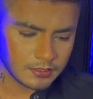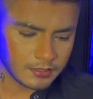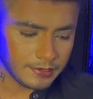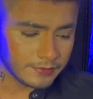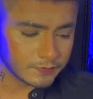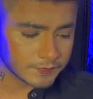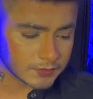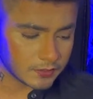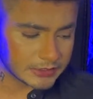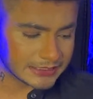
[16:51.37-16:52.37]
Knave of
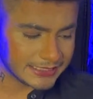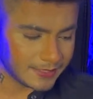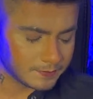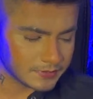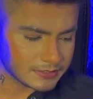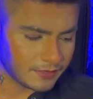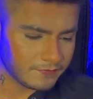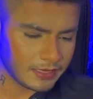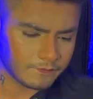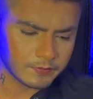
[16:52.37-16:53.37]
Swords, the Empress, and
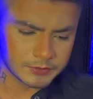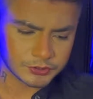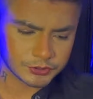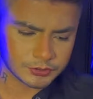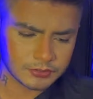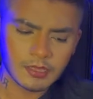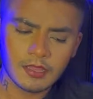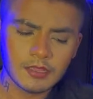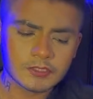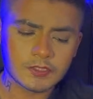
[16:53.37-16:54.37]
we have the Magician.
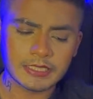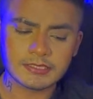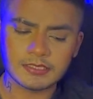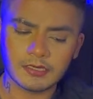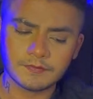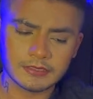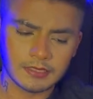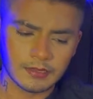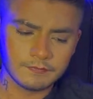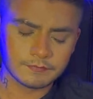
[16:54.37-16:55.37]
So let's start with
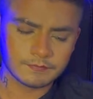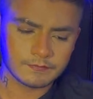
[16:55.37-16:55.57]
love.